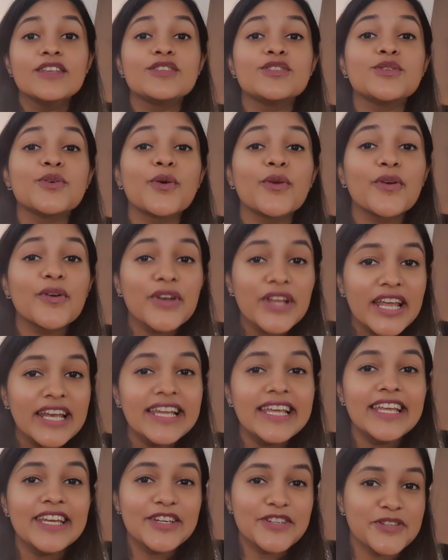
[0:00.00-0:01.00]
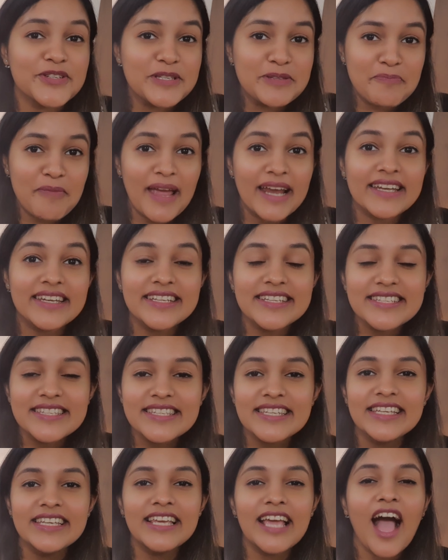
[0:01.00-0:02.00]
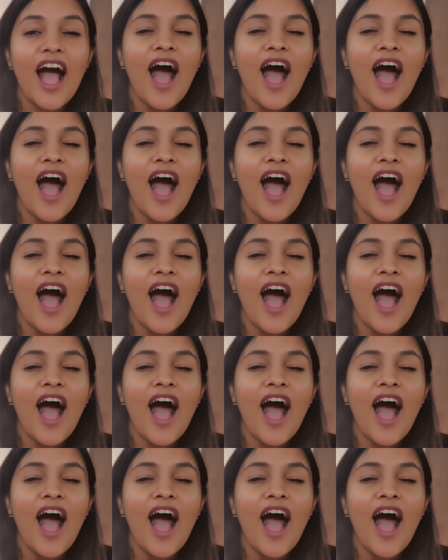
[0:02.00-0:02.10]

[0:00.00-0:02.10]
So really introspect and see